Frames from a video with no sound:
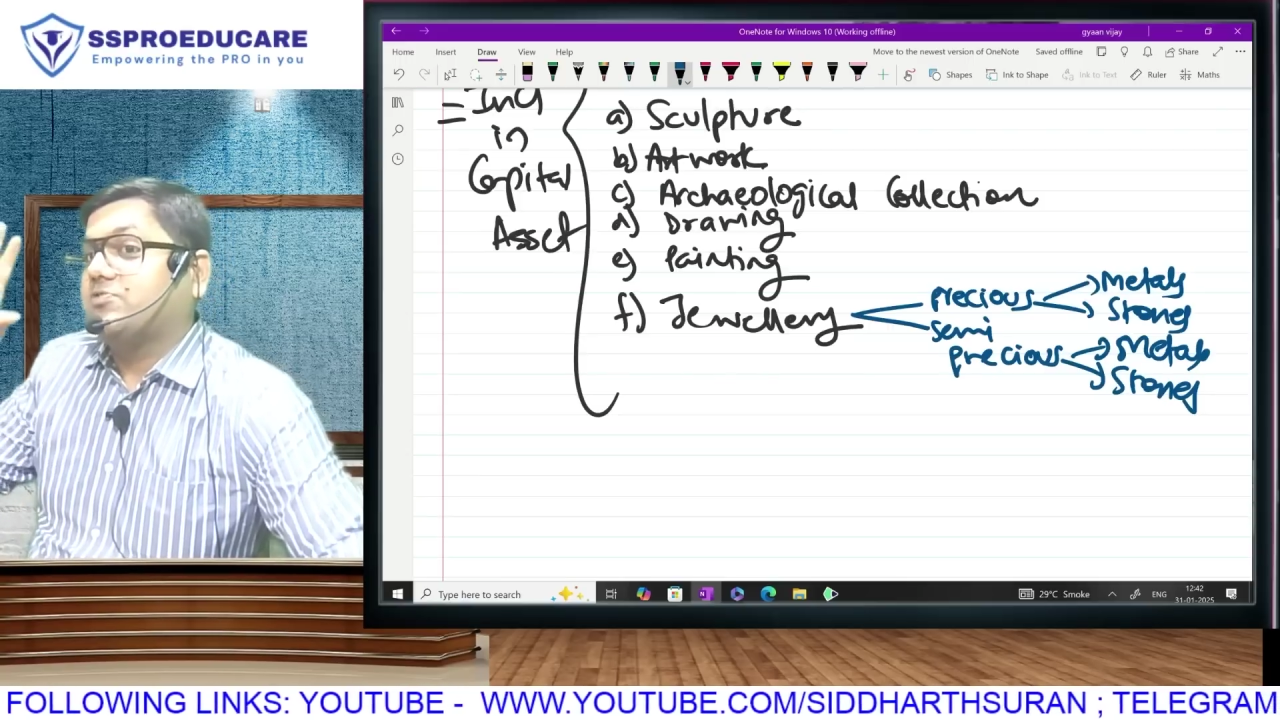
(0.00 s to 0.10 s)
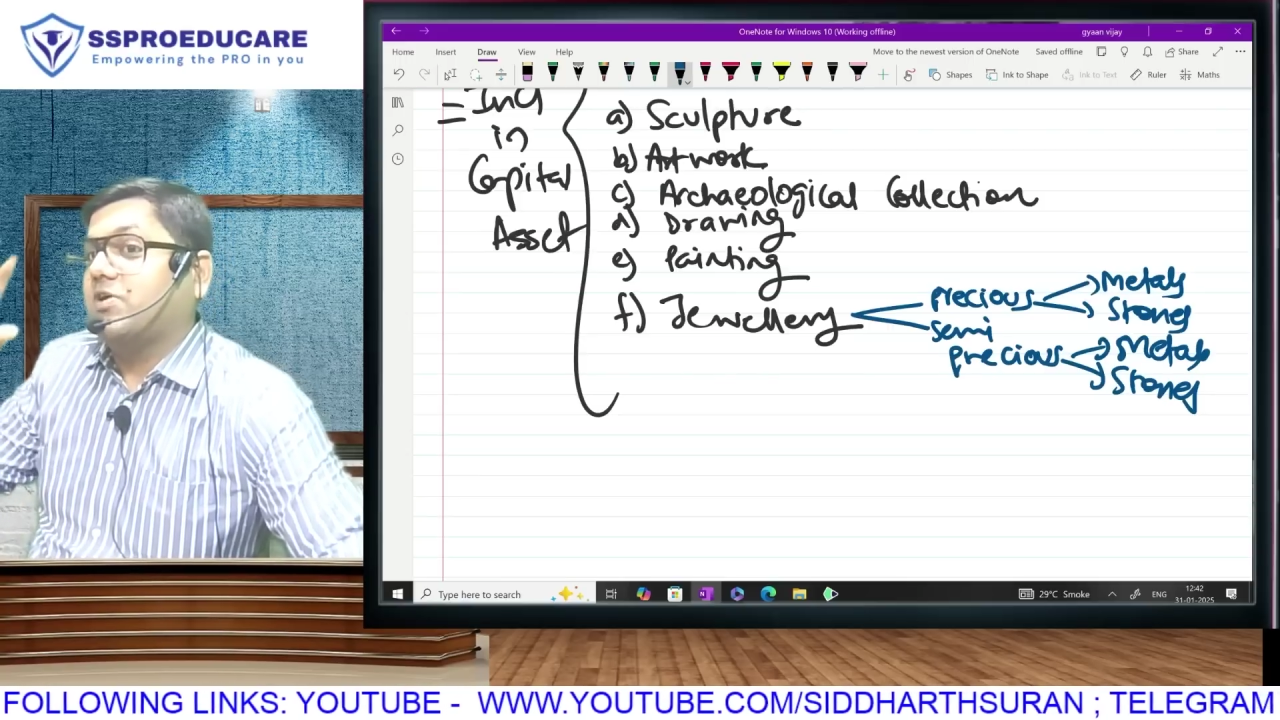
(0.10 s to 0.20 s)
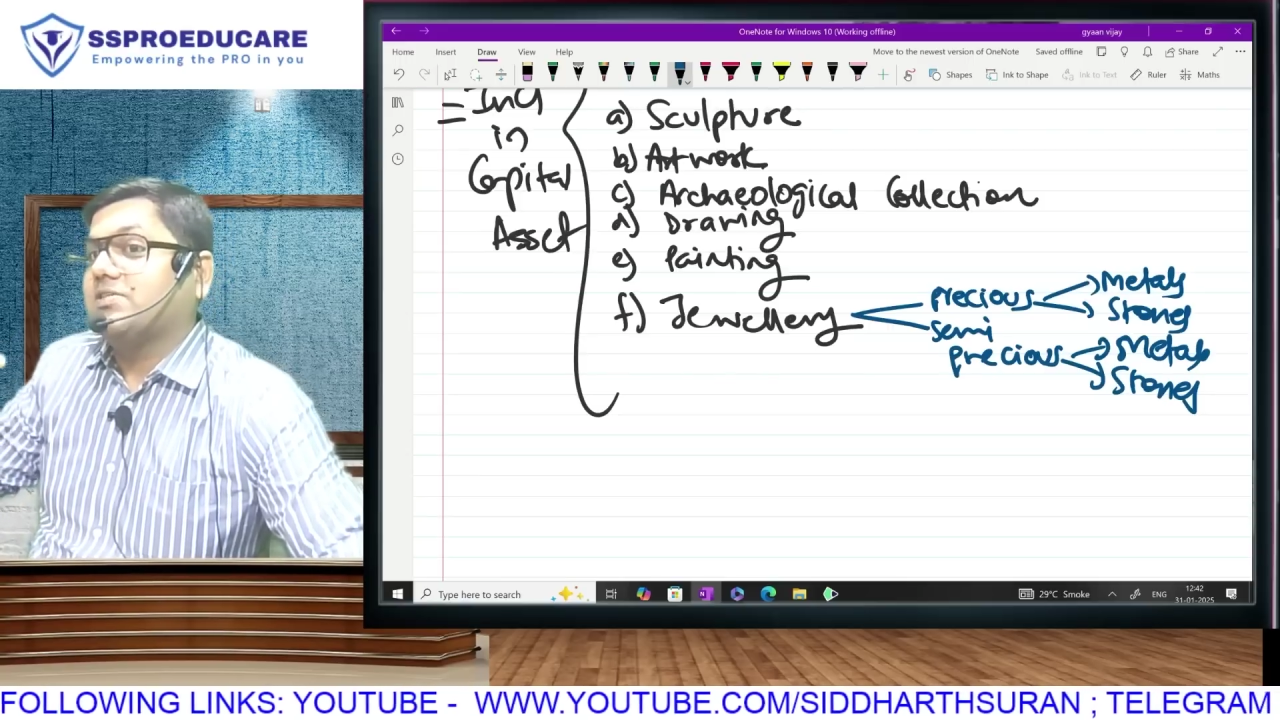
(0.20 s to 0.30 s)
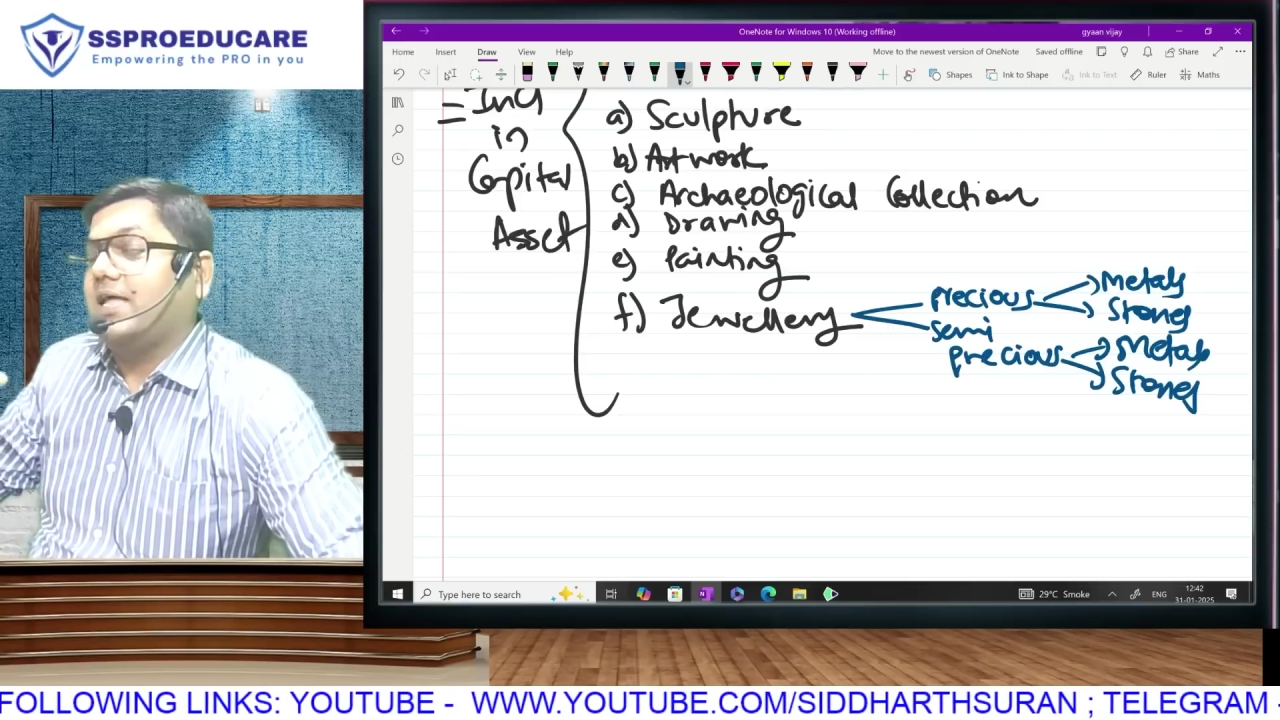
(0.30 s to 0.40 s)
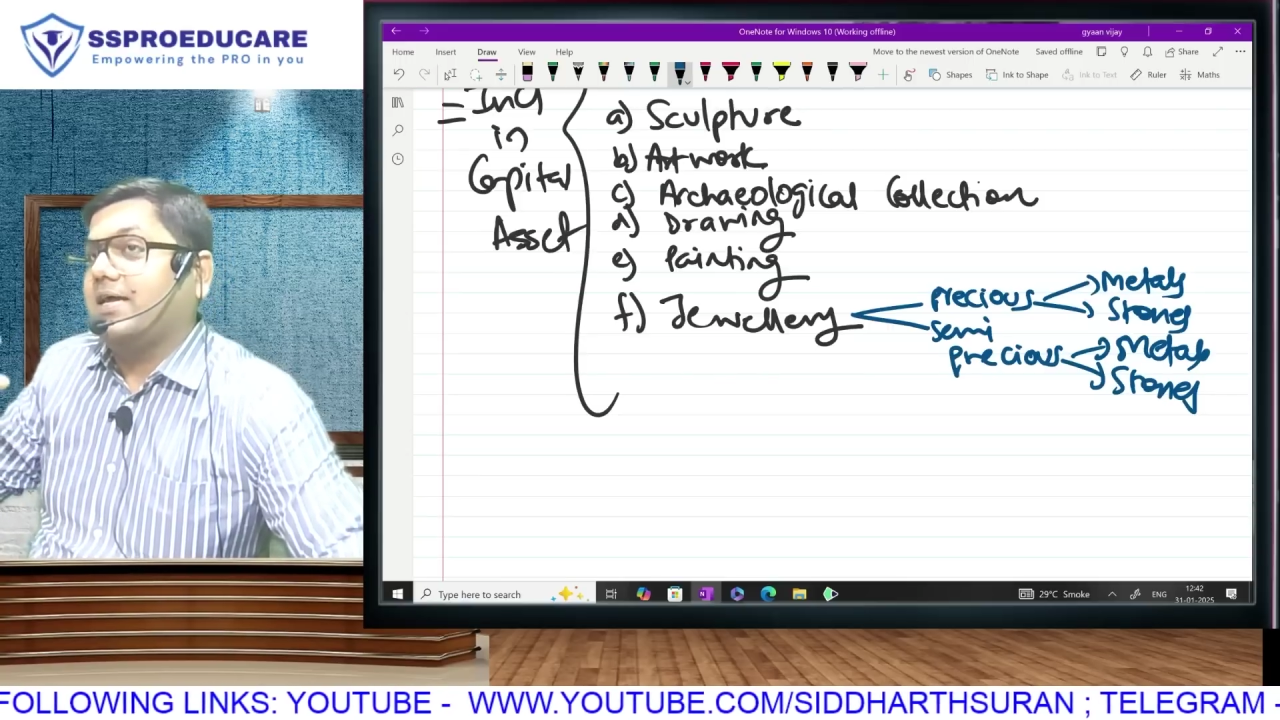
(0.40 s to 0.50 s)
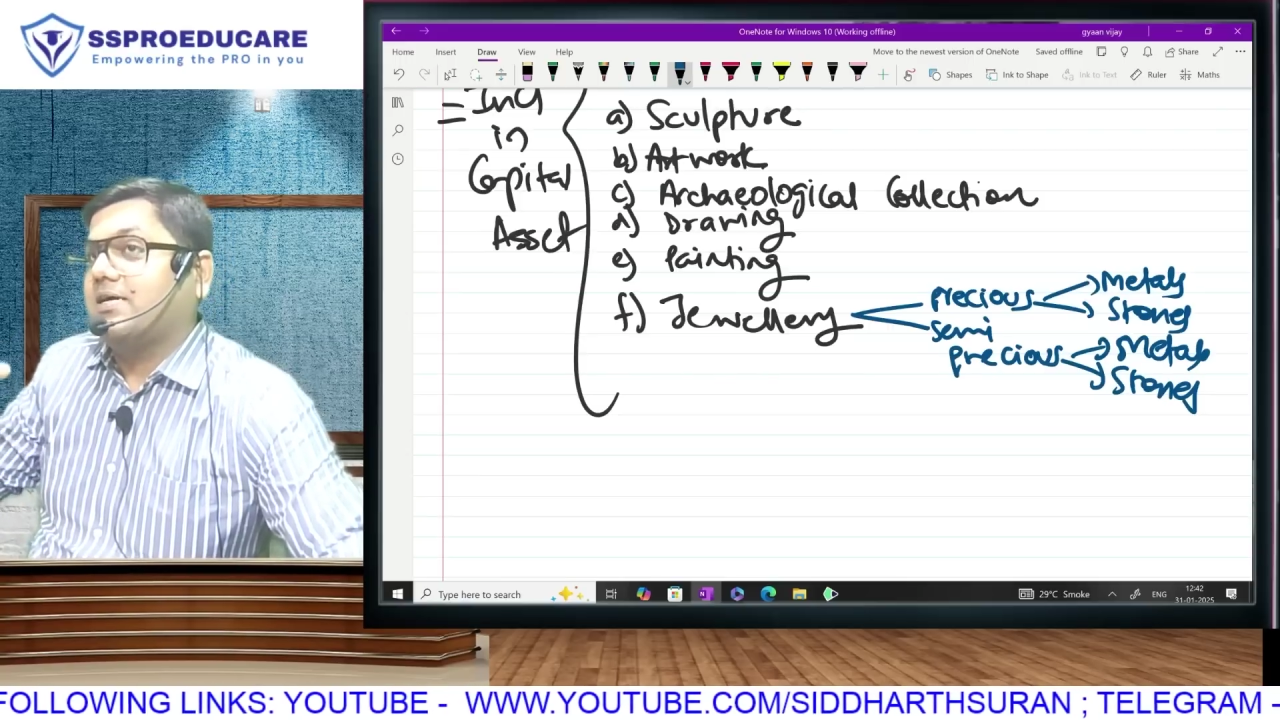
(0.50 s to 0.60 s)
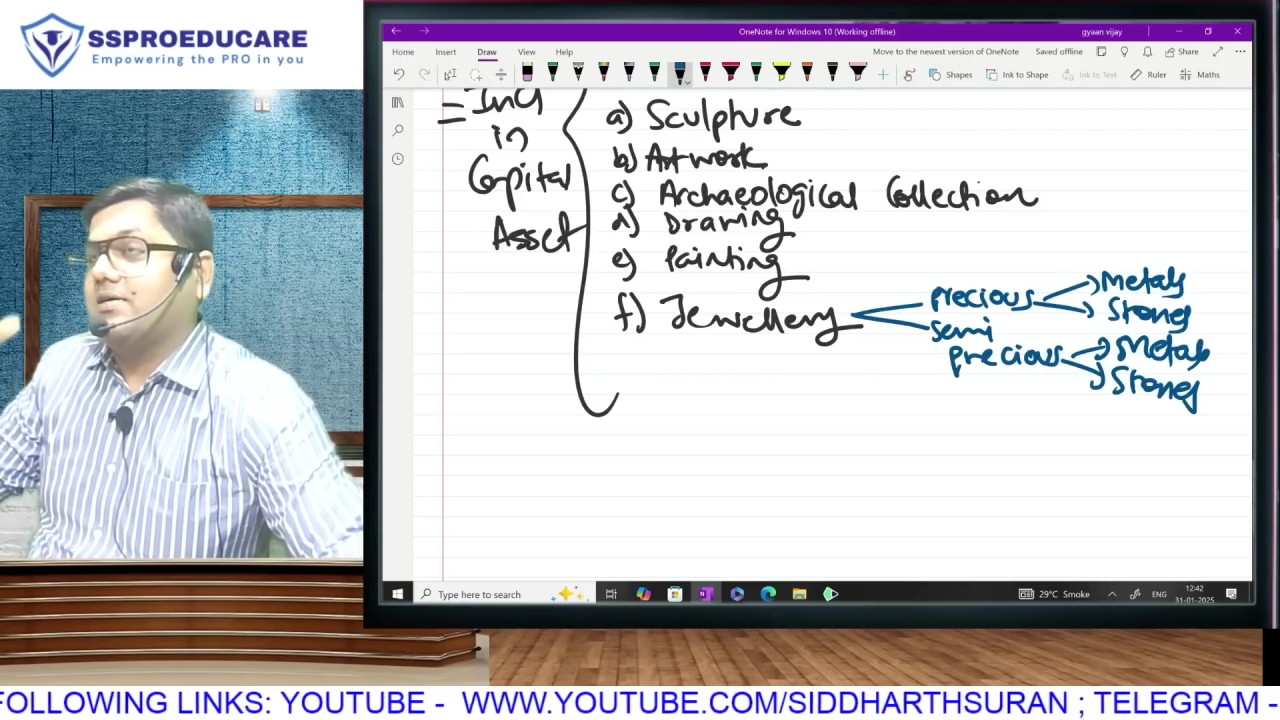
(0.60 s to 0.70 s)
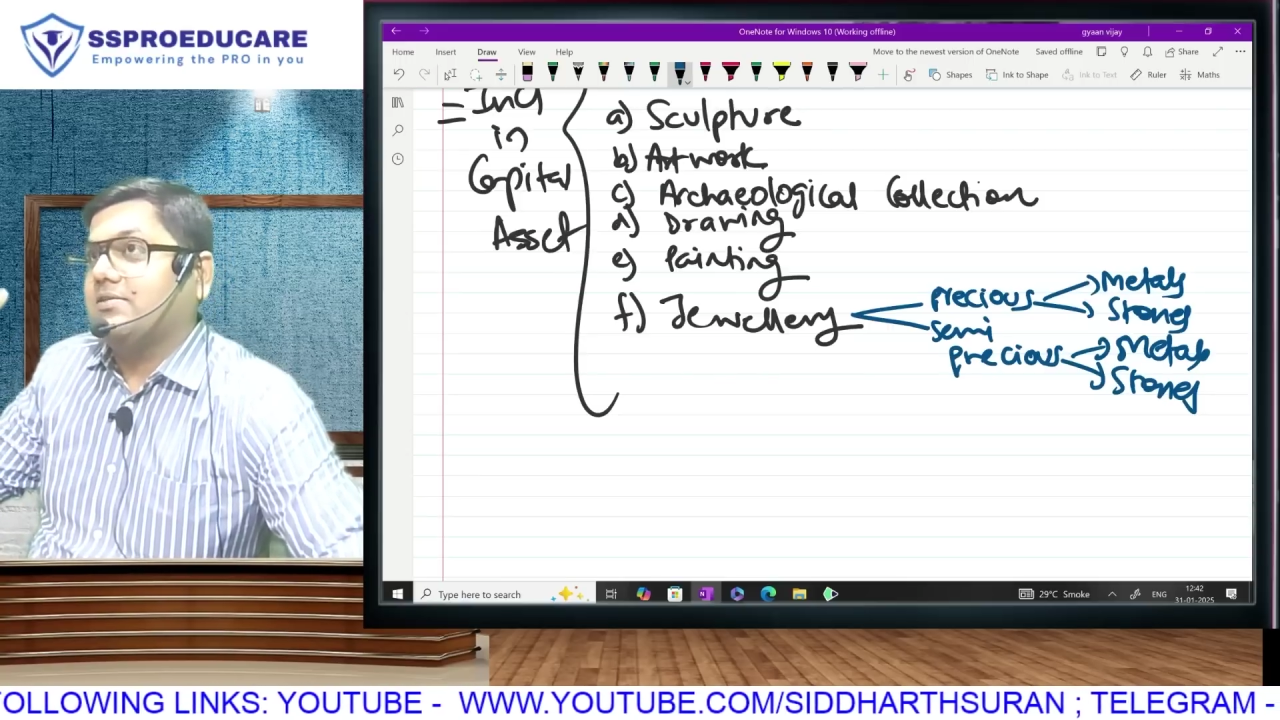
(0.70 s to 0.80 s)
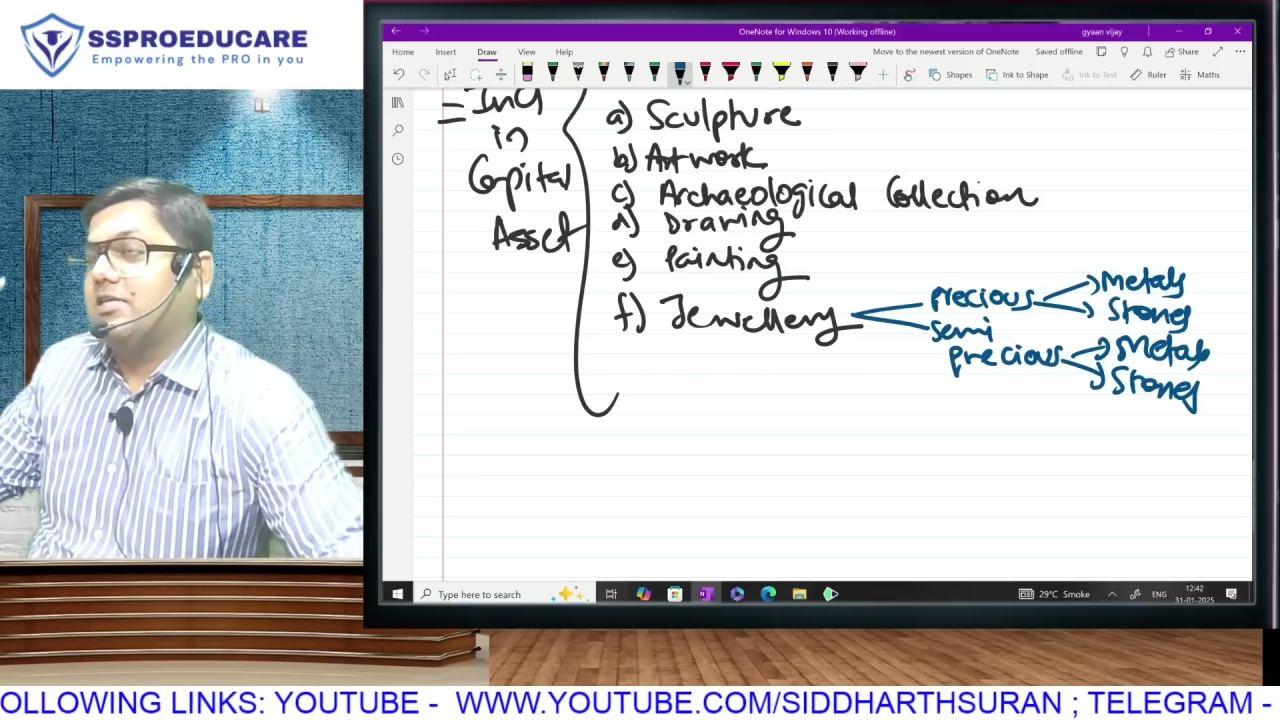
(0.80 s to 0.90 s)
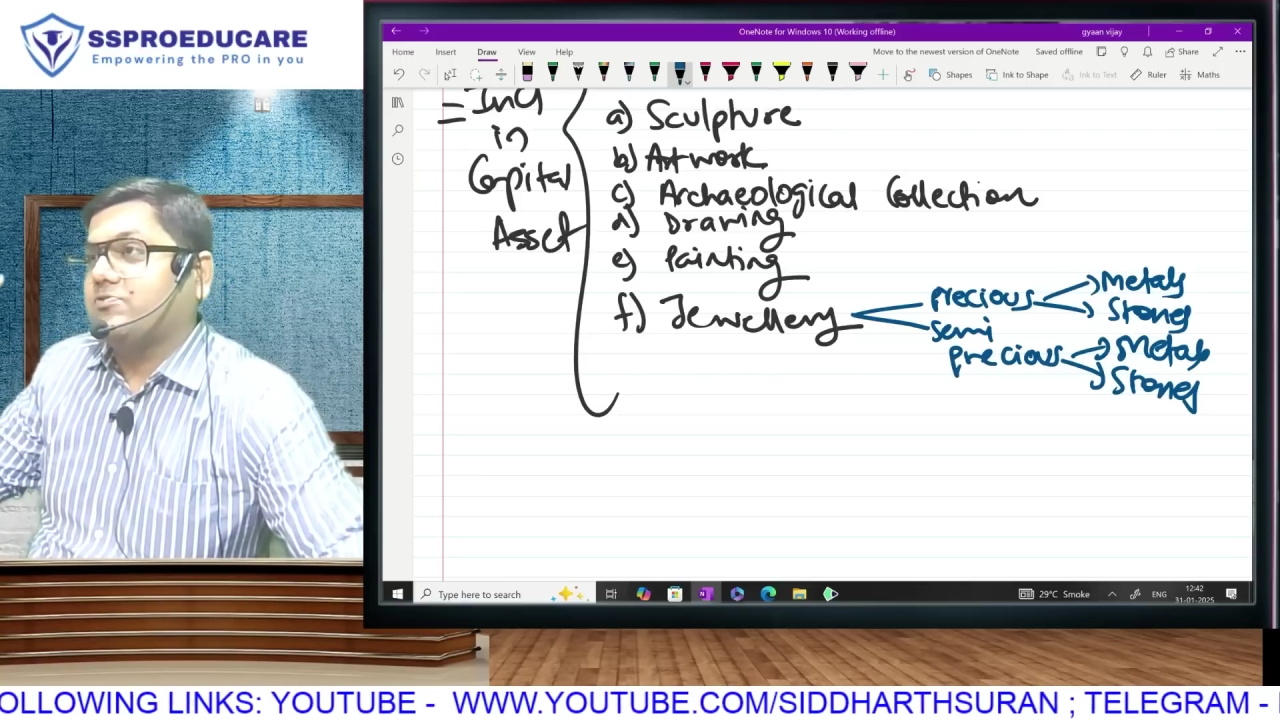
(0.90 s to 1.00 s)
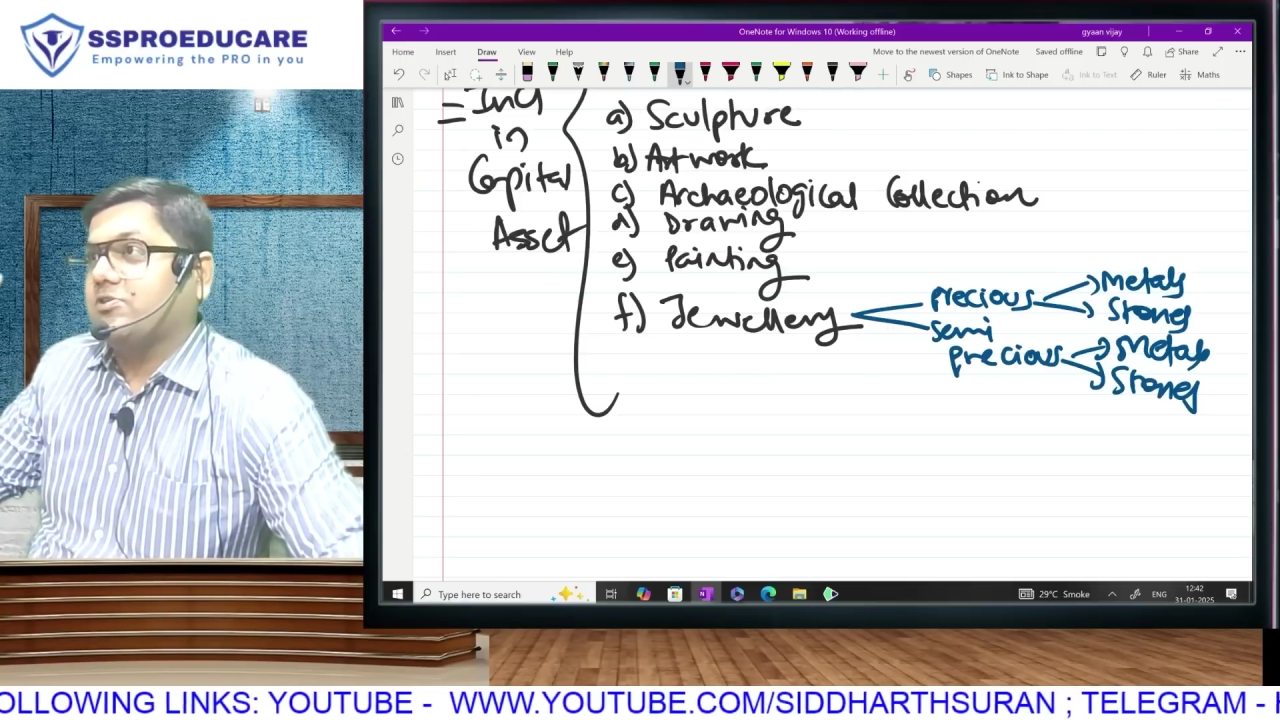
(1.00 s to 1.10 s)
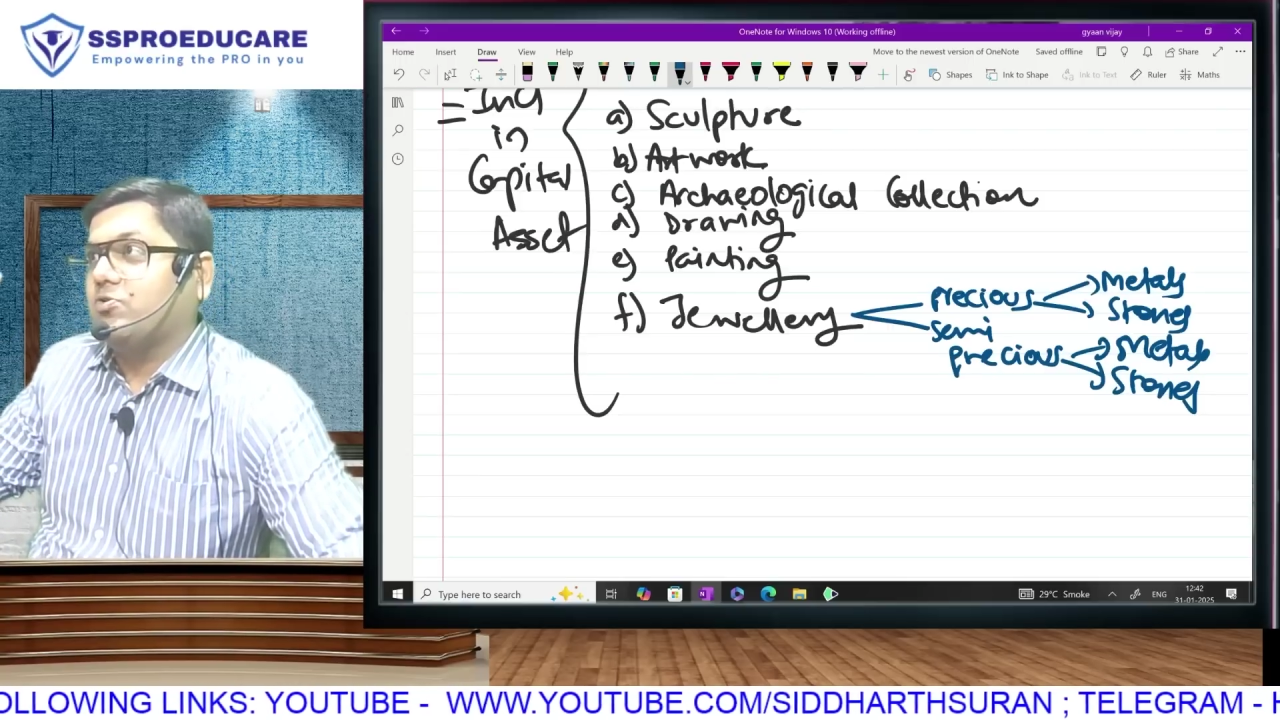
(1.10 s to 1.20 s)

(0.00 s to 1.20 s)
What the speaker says: was